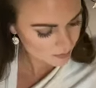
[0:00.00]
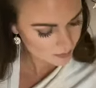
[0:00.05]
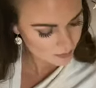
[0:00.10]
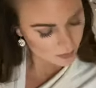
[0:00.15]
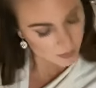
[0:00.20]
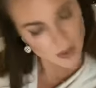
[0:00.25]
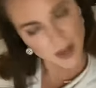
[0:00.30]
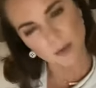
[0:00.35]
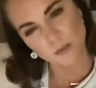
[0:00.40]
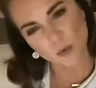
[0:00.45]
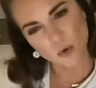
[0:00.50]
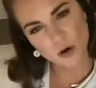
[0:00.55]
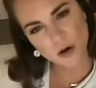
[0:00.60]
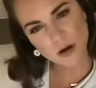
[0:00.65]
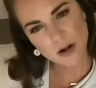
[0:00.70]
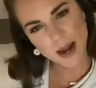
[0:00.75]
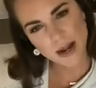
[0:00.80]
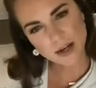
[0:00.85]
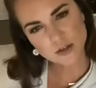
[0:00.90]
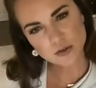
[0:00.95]
like more
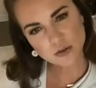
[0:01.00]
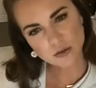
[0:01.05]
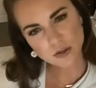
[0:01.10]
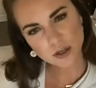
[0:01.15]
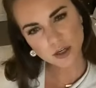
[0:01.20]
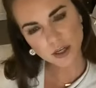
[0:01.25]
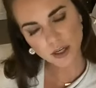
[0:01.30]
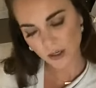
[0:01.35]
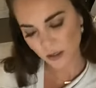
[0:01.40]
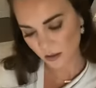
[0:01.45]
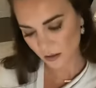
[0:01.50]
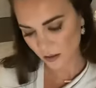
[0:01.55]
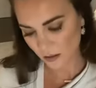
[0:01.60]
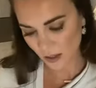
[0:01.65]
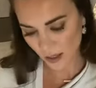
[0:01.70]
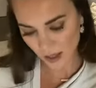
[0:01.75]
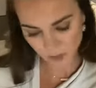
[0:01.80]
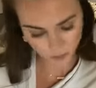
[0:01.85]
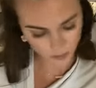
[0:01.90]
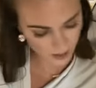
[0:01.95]
natural looking,
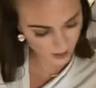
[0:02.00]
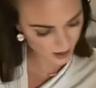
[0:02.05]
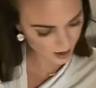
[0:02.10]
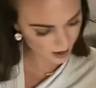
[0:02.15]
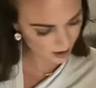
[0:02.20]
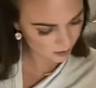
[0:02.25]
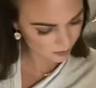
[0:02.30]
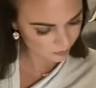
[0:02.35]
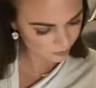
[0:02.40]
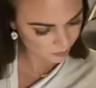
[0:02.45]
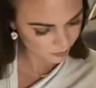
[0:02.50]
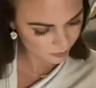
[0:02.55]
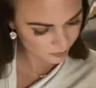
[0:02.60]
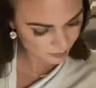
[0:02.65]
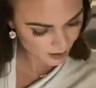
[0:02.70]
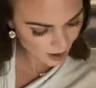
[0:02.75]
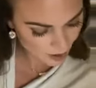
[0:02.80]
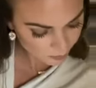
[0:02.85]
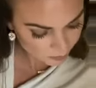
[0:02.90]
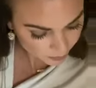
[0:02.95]
and we have
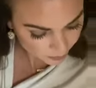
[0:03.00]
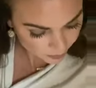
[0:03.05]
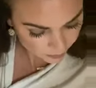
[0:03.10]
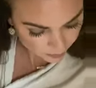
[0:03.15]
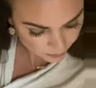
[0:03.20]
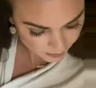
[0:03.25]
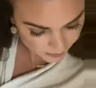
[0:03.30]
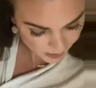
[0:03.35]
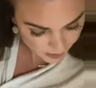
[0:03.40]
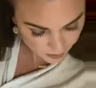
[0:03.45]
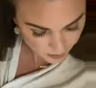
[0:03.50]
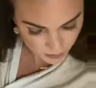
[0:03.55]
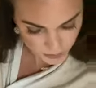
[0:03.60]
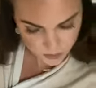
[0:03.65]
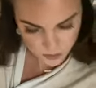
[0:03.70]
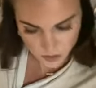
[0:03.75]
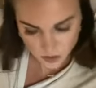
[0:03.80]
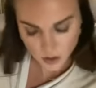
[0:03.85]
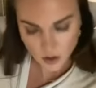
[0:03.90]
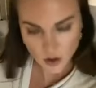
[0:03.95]
powder illuminators,
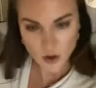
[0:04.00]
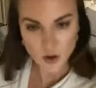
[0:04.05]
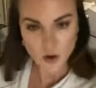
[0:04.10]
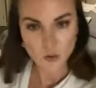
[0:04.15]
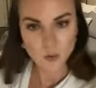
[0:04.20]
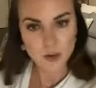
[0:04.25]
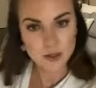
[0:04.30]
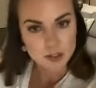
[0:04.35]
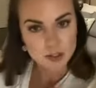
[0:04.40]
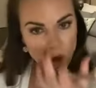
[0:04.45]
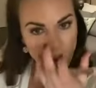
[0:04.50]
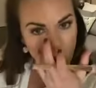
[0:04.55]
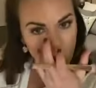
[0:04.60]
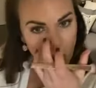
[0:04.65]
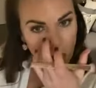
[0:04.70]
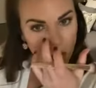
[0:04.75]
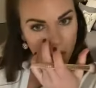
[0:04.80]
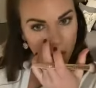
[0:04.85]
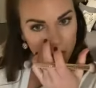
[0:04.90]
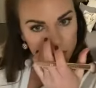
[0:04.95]
which
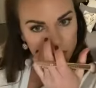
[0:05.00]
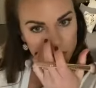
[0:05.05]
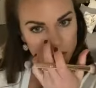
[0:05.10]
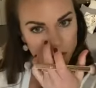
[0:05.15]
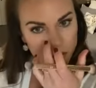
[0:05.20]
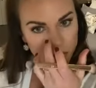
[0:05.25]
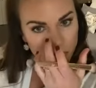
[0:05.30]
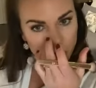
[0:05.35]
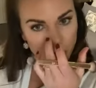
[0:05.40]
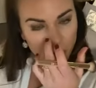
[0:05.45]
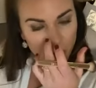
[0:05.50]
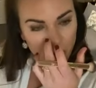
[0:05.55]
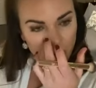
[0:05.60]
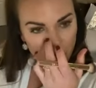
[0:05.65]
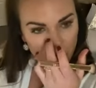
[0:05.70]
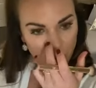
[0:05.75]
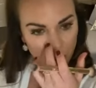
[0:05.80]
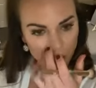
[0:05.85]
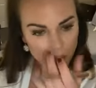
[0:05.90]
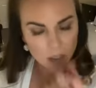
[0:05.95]
are super
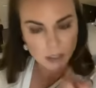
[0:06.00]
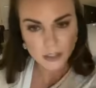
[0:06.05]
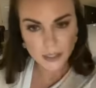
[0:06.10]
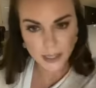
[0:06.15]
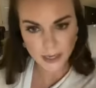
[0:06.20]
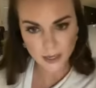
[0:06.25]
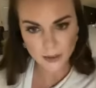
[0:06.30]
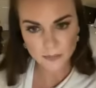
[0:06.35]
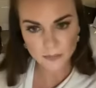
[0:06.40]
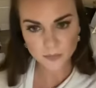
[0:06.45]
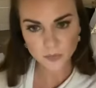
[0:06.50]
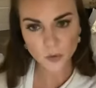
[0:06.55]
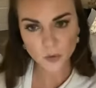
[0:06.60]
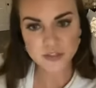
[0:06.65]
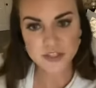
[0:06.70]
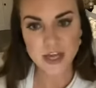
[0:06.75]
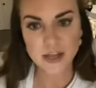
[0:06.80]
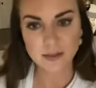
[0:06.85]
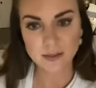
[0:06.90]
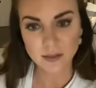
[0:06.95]
glam, which
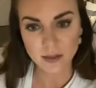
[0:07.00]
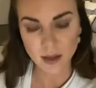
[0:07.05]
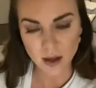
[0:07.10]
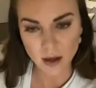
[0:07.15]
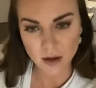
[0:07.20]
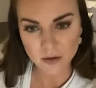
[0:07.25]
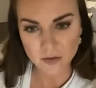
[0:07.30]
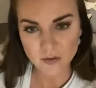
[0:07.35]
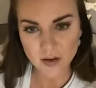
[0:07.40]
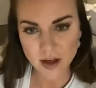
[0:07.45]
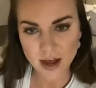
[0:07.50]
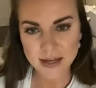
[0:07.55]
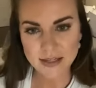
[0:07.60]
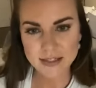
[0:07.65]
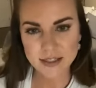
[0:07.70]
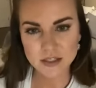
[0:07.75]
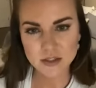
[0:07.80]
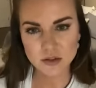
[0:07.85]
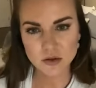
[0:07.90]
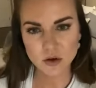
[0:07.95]
I love. I
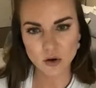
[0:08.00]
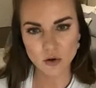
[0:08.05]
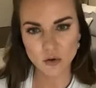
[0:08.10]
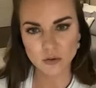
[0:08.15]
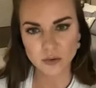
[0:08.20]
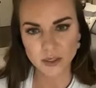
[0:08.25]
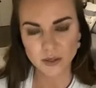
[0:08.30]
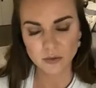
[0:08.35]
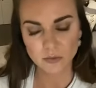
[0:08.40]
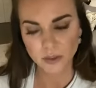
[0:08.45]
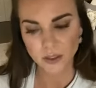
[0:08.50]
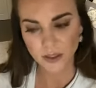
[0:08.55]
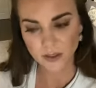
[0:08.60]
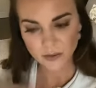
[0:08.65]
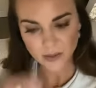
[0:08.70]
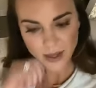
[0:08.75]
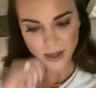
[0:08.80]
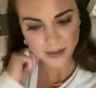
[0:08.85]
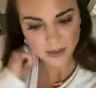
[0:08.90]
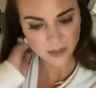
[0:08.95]
tend to only really
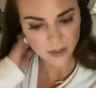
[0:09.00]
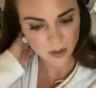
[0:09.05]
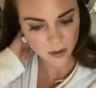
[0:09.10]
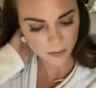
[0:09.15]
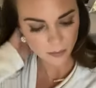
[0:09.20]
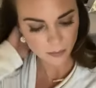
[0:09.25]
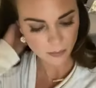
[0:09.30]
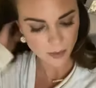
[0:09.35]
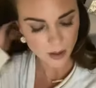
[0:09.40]
like them